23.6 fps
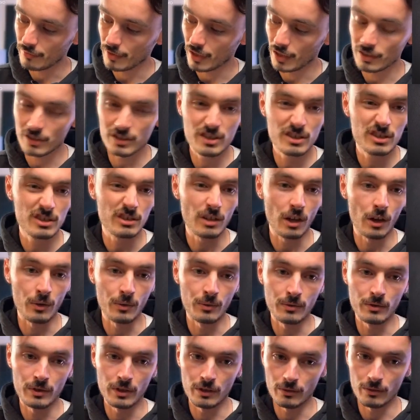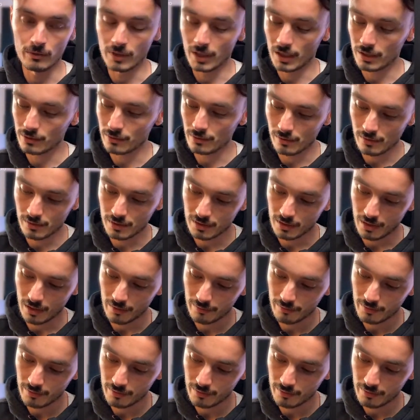like stone and all that sort of stuff